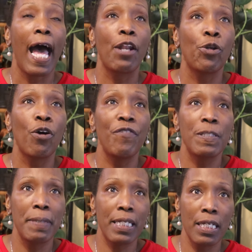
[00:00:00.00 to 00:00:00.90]
I don't know if
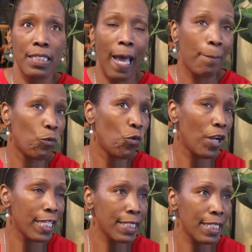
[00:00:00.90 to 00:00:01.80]
it's because I'm
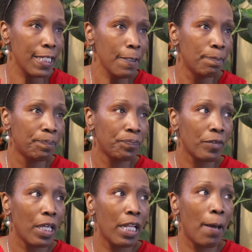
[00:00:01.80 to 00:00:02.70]
resting
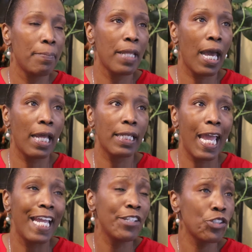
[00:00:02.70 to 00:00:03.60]
and I'm not
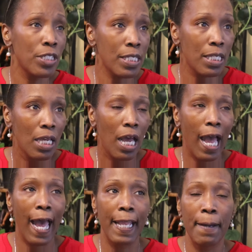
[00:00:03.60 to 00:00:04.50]
anxious,
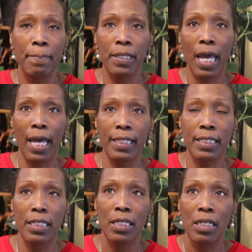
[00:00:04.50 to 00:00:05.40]
I am
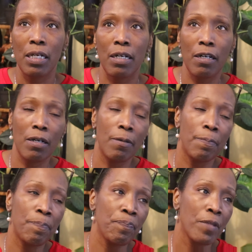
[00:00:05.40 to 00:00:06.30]
not
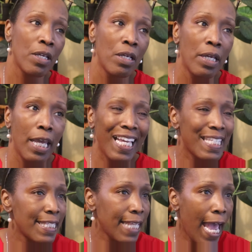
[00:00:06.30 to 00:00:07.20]
um,
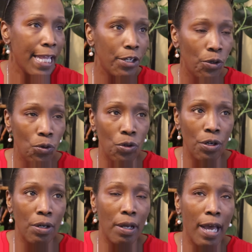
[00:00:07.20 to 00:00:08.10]
excited
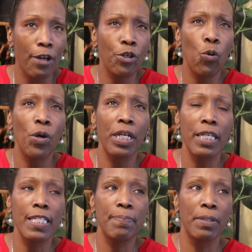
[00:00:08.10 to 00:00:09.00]
or I don't know what it
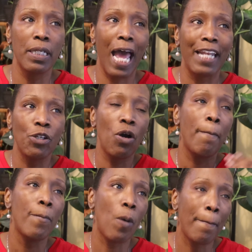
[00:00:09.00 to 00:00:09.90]
is, but I know
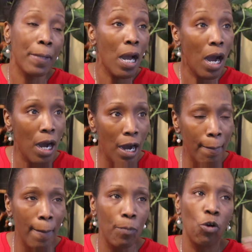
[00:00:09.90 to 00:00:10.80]
I'm, I'm
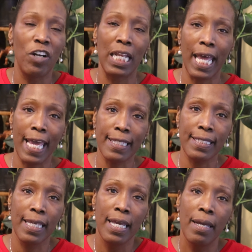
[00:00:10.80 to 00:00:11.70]
calm, I'm more
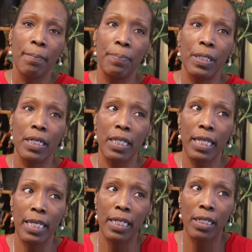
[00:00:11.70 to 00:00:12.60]
relaxed,
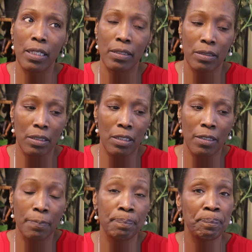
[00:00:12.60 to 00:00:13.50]
but it,
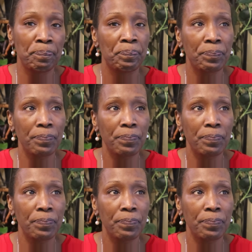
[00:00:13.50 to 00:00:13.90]
um,